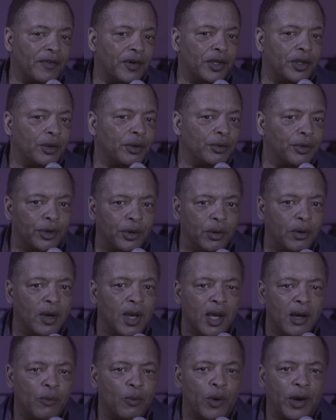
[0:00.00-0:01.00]
you do.
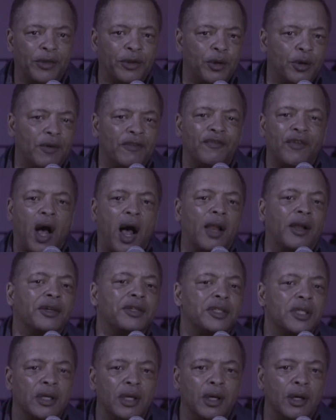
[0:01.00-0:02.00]
Whether you're a
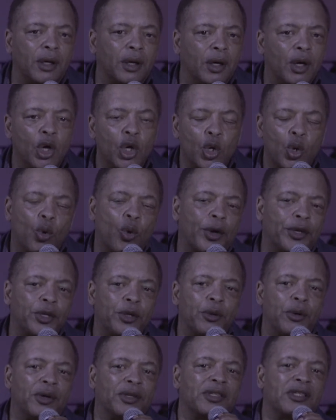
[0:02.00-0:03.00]
volunteer or
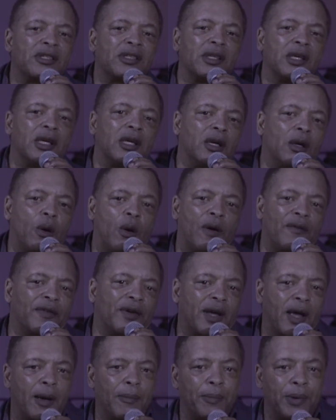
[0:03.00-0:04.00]
you're a CEO of a
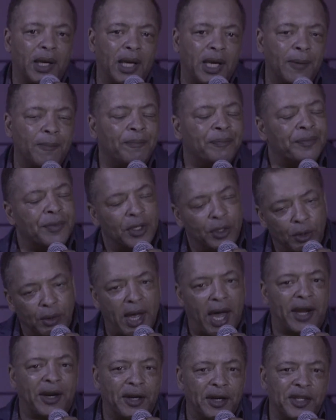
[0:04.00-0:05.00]
company, you
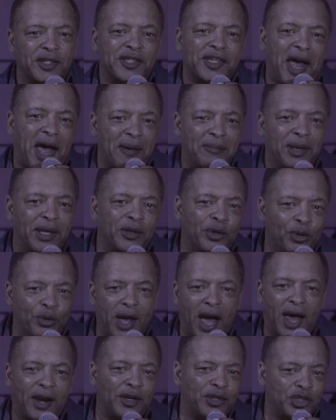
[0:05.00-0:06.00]
got an assignment, you
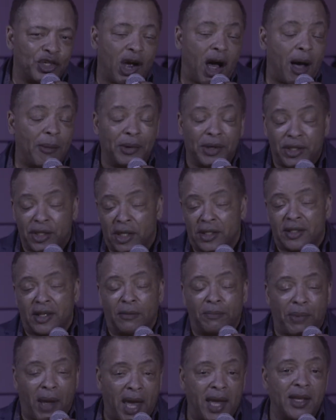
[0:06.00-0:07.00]
got a job.
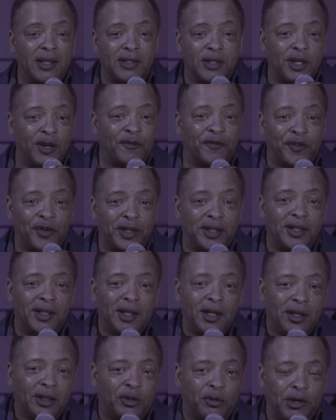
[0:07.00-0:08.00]
It pays different.
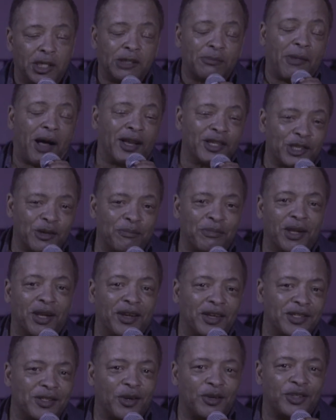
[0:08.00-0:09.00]
The
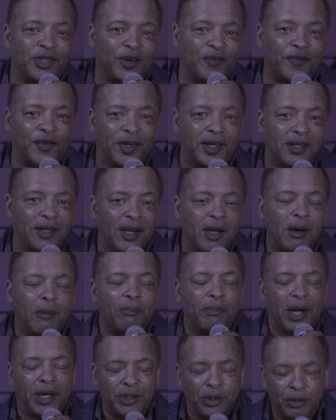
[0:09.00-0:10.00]
responsibilities are different,
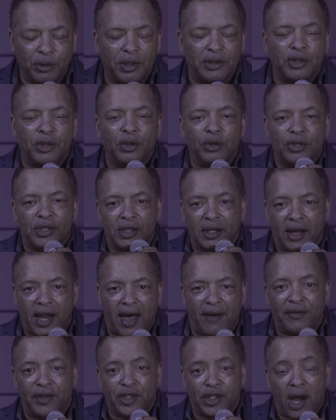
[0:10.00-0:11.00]
but you still
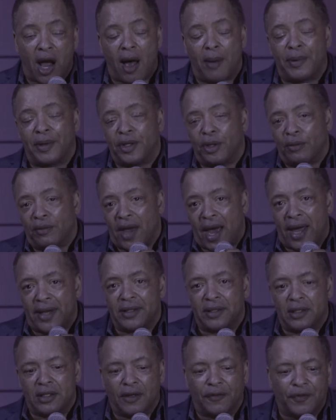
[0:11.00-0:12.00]
have a job and you've
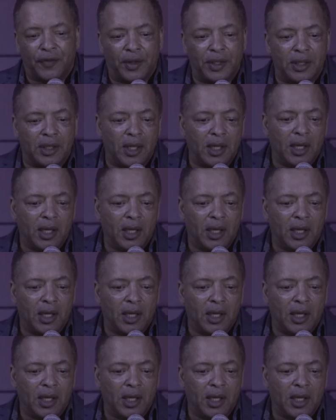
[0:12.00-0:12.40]
got different